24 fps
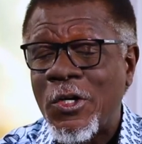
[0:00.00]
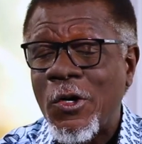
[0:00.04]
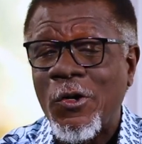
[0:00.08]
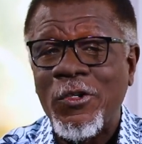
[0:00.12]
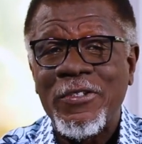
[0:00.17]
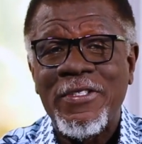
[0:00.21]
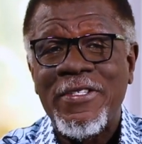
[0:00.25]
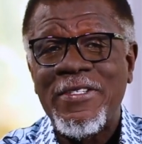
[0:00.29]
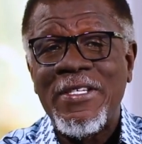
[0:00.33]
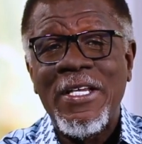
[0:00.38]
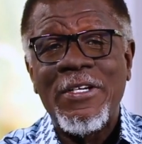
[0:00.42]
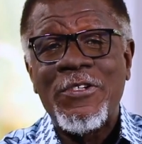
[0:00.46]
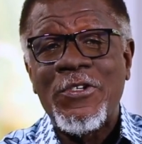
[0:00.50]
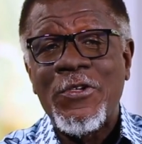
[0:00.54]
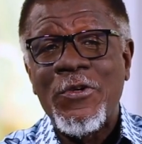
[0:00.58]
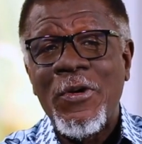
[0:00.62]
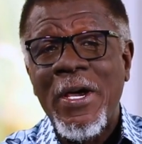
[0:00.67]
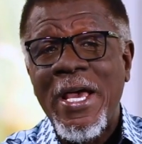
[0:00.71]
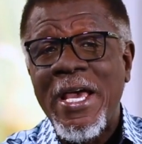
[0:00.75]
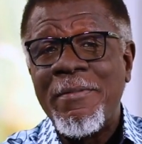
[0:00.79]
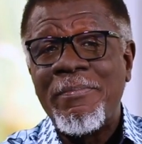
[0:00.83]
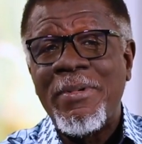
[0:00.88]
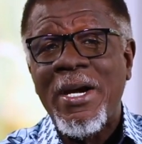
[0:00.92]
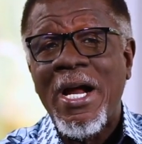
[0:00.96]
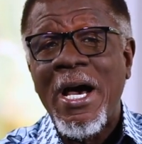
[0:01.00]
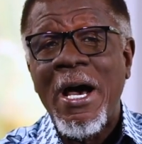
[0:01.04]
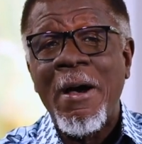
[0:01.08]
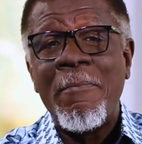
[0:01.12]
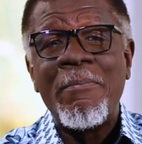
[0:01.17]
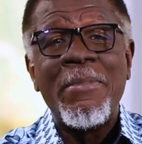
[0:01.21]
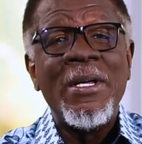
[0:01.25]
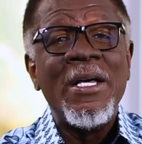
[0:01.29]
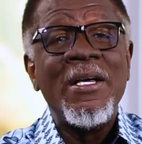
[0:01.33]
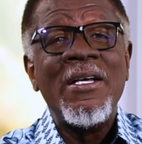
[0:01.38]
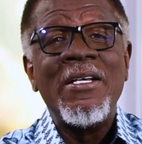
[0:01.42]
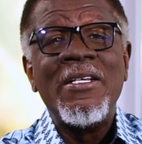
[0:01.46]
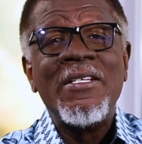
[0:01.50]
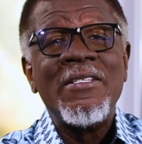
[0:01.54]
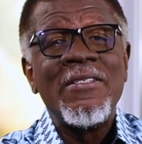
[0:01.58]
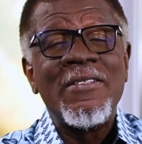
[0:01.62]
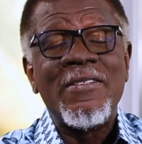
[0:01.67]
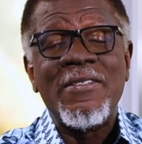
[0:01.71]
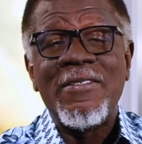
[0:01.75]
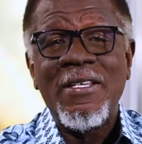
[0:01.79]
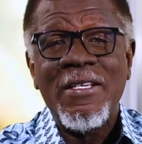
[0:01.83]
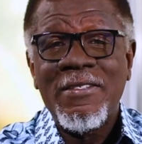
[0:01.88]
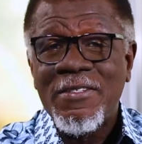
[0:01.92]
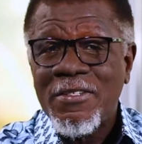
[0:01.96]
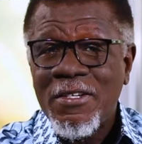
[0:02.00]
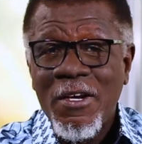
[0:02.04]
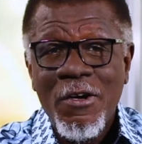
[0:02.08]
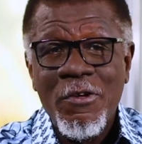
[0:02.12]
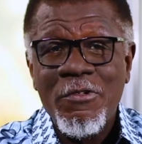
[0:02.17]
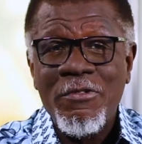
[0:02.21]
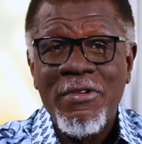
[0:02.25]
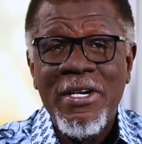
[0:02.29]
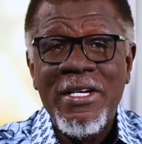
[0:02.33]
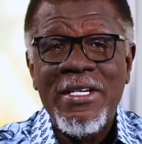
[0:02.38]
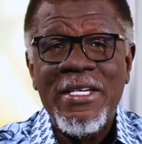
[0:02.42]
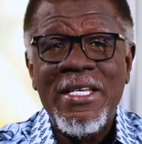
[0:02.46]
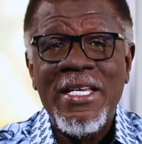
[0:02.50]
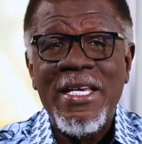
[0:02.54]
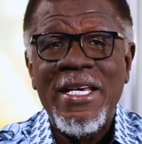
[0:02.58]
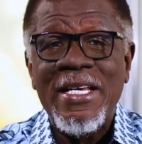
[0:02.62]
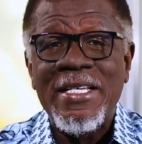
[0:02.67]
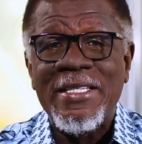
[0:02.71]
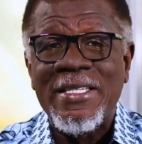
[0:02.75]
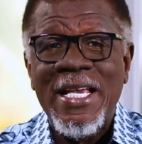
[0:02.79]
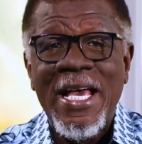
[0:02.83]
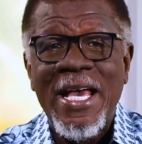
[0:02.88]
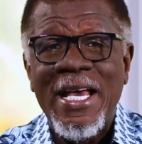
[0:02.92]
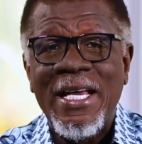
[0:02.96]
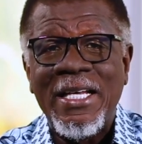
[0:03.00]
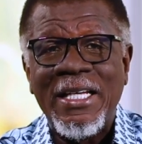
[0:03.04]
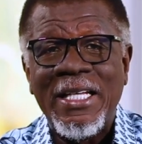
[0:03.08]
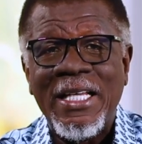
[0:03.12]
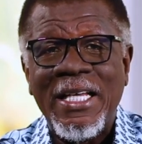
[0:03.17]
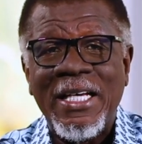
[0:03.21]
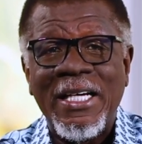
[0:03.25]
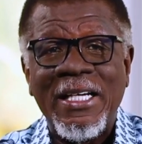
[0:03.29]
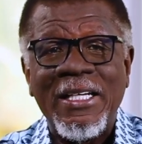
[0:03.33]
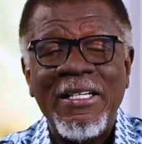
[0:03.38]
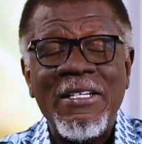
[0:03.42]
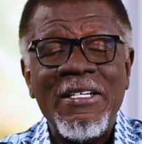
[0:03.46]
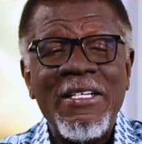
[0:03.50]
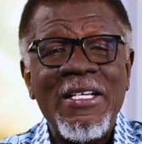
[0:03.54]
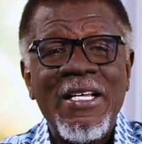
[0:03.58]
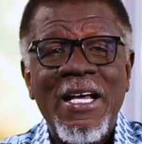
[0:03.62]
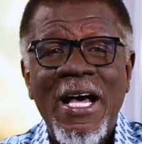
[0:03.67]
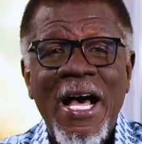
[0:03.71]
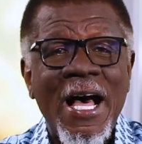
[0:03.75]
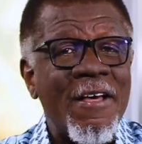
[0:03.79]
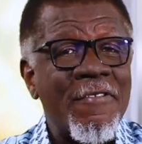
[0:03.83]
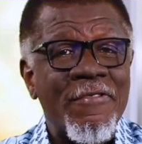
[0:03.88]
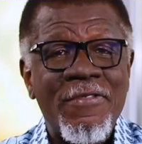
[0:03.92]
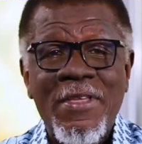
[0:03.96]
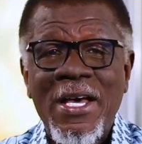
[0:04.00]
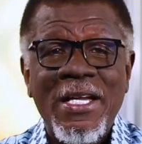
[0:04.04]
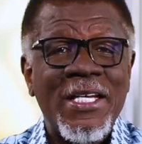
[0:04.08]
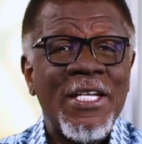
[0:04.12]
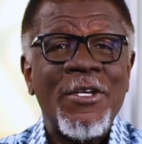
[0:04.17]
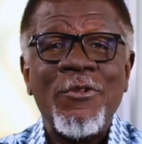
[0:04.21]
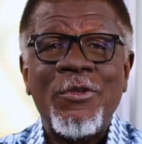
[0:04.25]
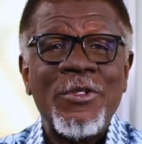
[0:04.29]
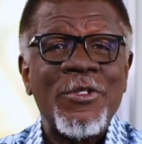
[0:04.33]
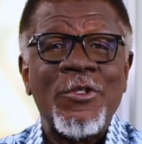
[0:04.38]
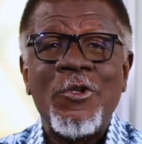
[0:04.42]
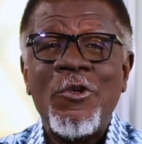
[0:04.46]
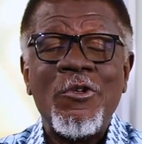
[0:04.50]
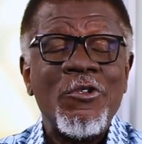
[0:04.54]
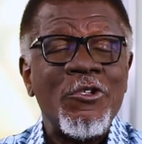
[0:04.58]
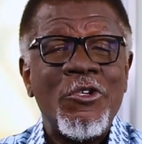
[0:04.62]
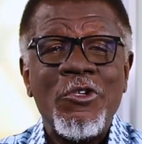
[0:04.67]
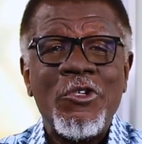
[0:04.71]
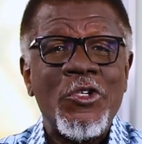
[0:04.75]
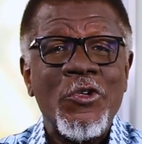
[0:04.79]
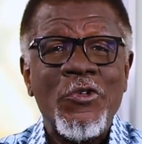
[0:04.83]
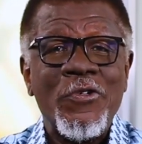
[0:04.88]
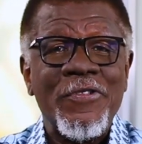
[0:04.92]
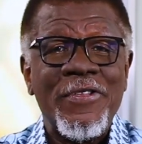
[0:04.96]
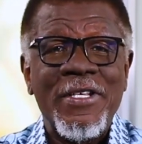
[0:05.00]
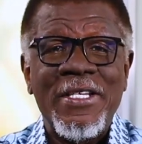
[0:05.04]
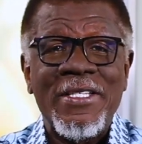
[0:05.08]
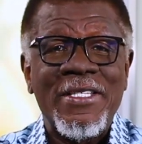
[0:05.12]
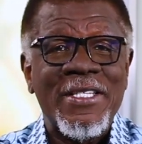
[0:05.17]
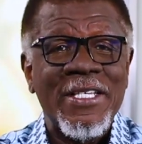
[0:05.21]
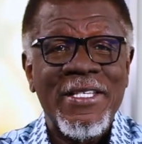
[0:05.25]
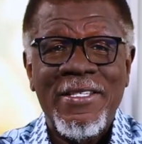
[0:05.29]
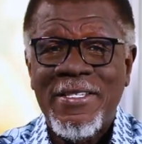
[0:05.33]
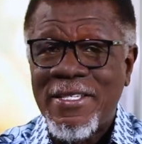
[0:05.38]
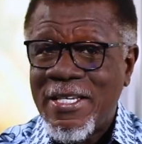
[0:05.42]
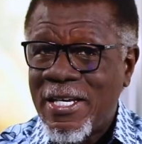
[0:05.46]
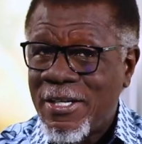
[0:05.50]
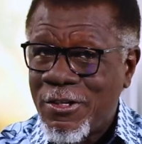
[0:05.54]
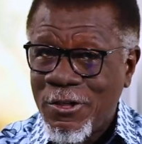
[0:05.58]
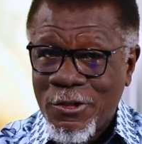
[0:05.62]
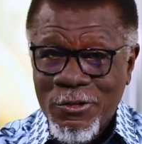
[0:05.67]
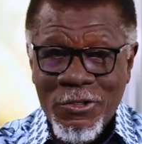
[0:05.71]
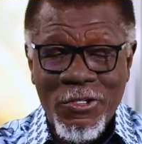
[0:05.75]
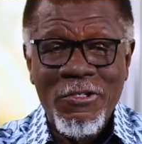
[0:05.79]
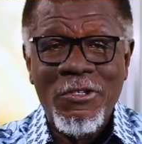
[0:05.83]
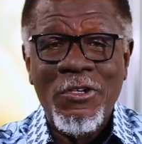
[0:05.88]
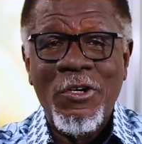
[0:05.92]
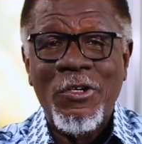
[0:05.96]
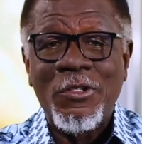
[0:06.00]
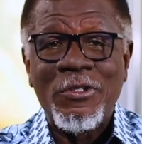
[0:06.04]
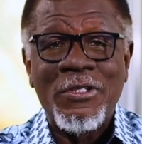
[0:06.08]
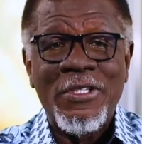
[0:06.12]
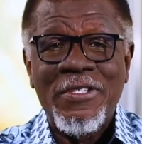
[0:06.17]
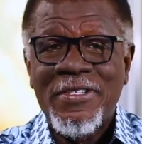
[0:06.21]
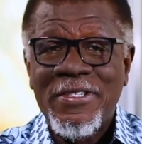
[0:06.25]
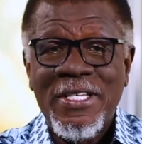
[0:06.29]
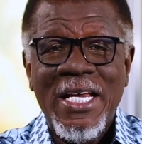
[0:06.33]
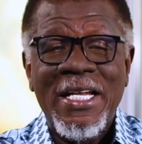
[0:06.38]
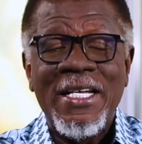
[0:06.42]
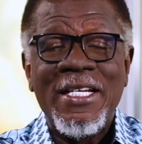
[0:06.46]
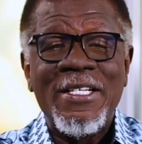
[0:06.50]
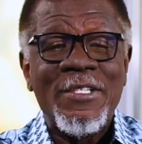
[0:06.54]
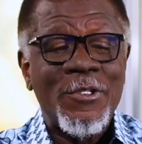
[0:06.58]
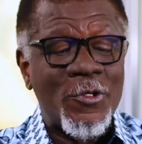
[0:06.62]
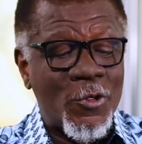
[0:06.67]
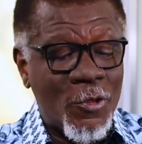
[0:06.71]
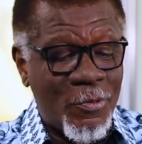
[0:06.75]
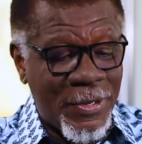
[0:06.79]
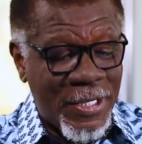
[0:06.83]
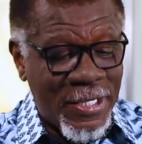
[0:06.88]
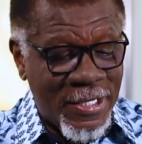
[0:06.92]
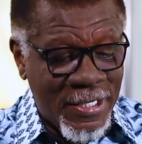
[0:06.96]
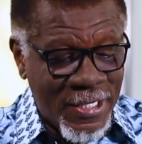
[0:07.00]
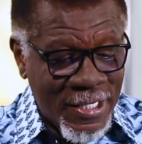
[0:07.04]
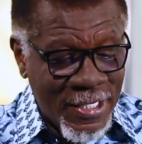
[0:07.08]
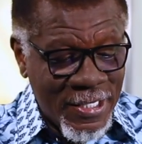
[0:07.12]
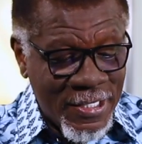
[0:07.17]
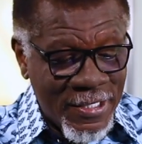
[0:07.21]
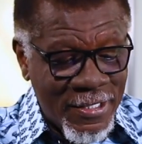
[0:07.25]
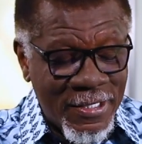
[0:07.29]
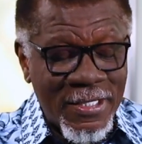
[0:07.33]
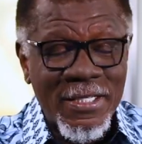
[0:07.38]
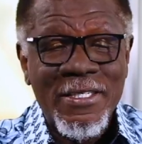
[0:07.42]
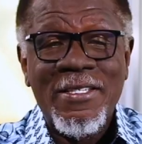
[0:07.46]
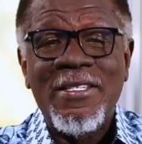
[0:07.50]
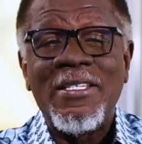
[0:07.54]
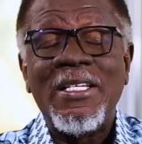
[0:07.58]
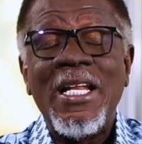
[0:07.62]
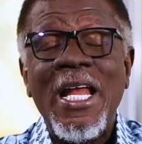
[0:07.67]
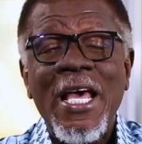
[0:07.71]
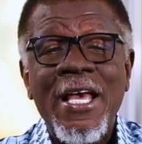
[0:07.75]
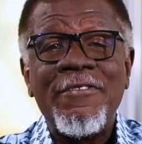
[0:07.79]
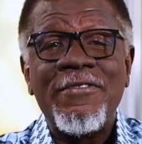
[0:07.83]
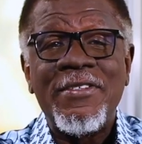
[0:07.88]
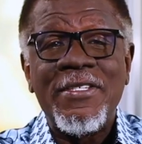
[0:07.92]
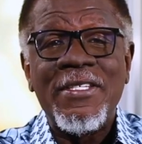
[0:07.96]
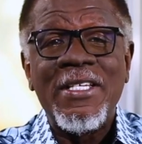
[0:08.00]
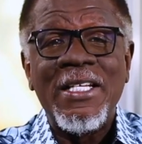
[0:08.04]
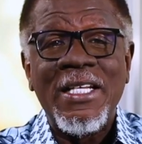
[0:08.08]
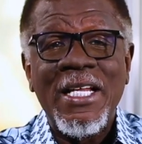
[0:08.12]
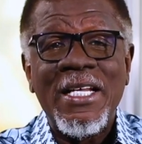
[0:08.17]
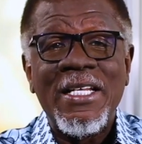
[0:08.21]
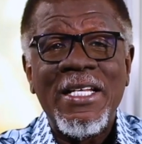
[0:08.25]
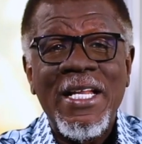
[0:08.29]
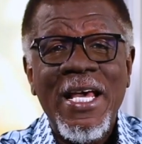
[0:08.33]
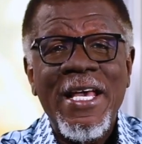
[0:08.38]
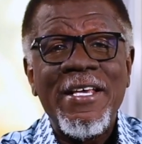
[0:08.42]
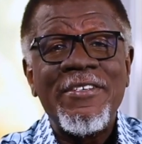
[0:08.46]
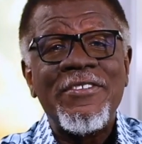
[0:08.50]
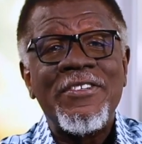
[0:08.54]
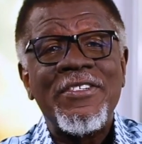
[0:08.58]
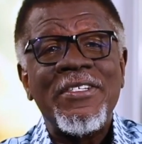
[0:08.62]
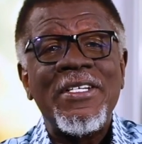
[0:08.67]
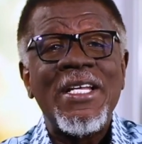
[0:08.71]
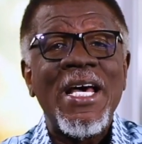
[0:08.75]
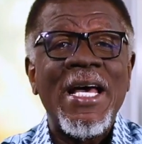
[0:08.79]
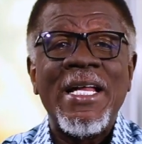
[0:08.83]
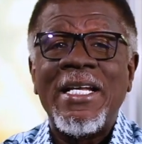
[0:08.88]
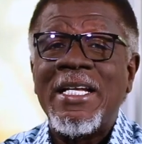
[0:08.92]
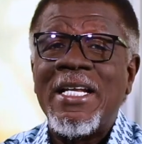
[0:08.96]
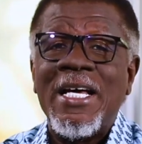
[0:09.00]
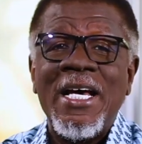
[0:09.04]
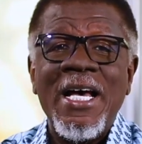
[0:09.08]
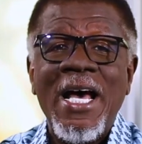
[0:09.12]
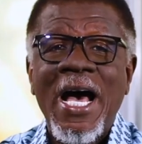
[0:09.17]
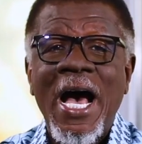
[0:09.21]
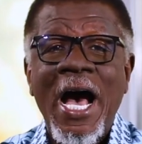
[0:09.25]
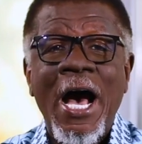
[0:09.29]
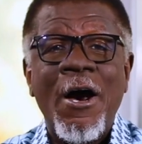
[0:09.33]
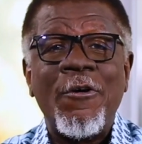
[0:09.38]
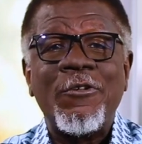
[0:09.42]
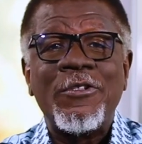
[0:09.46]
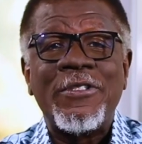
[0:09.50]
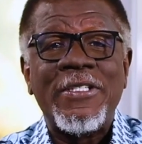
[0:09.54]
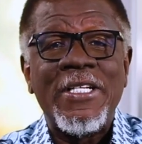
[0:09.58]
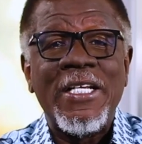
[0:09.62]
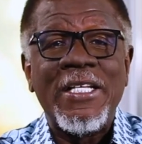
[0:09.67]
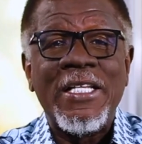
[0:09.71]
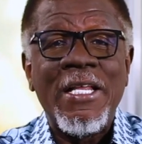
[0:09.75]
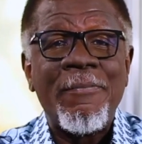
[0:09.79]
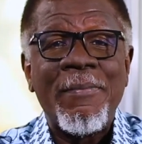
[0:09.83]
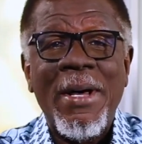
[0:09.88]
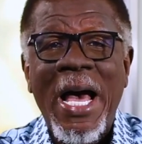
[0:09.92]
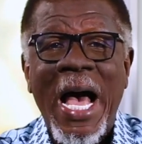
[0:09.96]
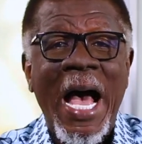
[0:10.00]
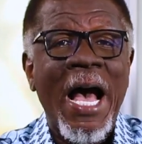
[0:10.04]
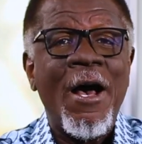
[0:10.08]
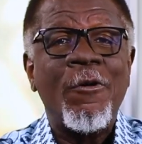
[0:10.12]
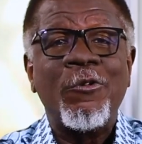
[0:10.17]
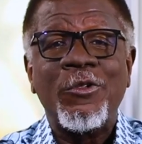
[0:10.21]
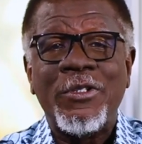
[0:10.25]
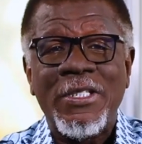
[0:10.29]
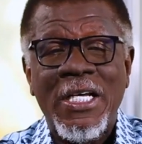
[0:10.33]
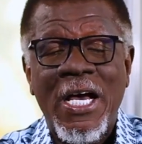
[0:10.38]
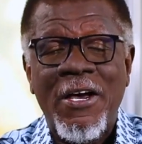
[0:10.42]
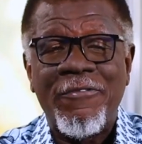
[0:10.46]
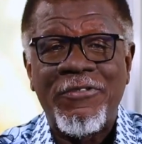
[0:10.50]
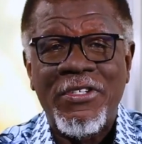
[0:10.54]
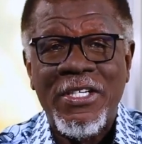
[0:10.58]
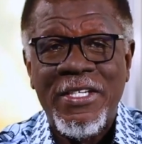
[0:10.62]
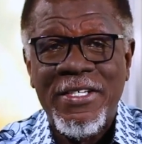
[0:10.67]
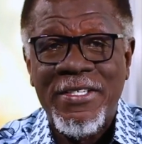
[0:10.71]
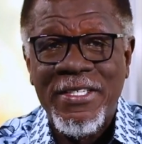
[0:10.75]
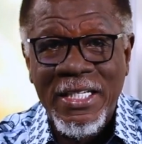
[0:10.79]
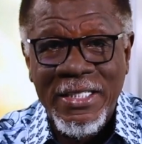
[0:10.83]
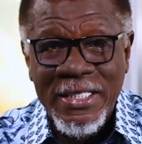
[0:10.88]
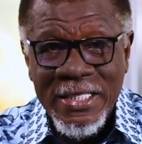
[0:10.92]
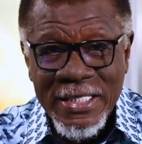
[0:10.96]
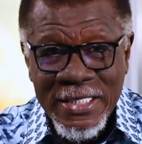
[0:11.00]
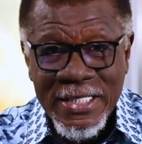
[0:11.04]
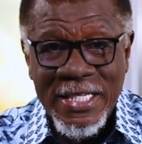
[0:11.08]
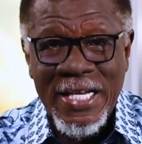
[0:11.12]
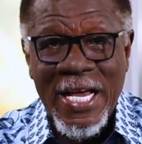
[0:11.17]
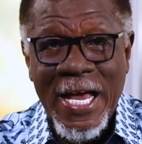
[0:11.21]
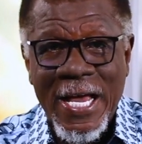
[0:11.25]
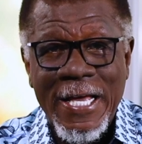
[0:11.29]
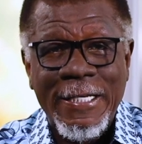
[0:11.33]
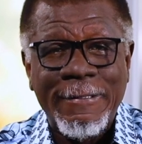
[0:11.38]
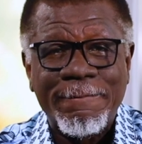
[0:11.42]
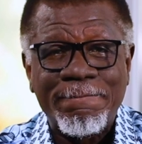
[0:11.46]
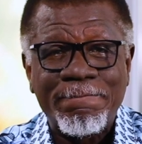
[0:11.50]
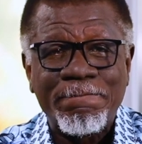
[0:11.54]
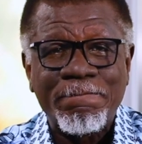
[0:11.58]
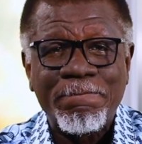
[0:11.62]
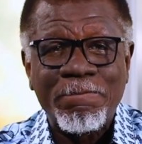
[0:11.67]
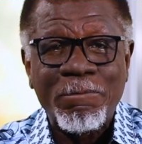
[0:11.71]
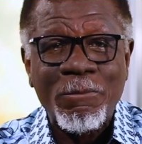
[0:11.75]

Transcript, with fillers: God said to Abraham 600 years earlier that he was going to do this. He said, your descendants will be slaves in a nation and I will take them out after a certain time.